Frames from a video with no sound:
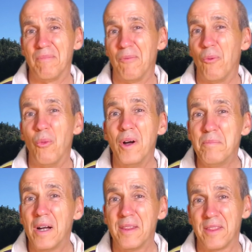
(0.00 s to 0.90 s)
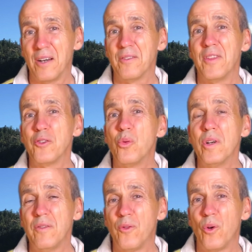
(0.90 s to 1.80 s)
1 month out of the
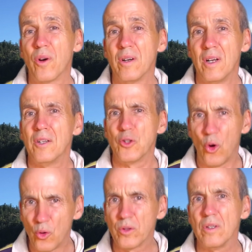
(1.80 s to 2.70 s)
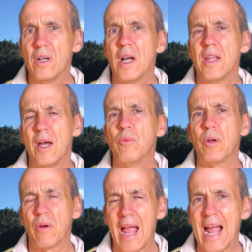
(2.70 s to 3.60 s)
24 total that we
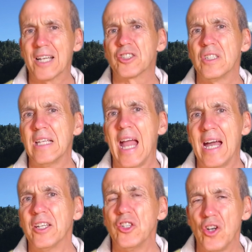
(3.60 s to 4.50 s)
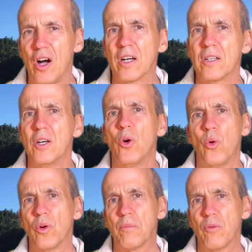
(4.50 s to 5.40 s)
were actually at a dock
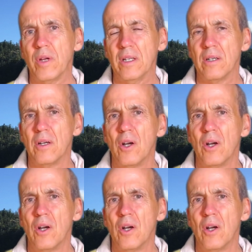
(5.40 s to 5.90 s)
or marina.